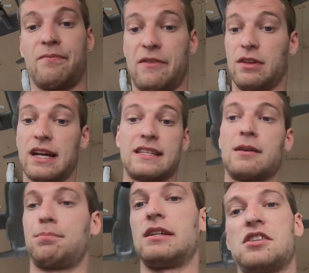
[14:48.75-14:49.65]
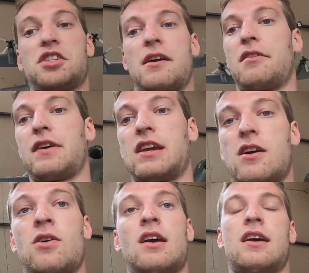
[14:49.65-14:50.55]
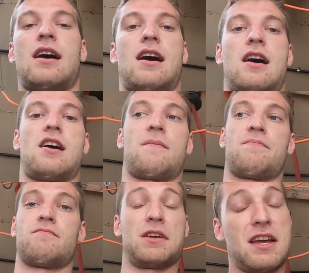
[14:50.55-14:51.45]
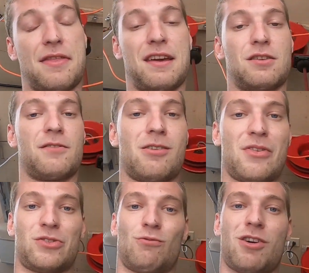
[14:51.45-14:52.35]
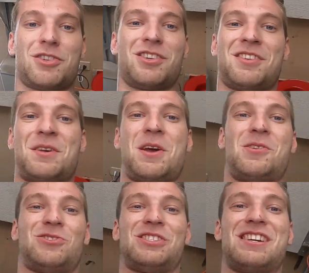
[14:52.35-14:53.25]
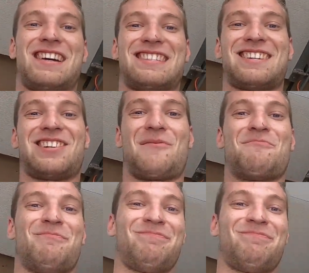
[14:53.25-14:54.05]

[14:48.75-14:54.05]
if you liked it, please share the video. But yeah, thank you very much for watching, and I'll see you guys next time.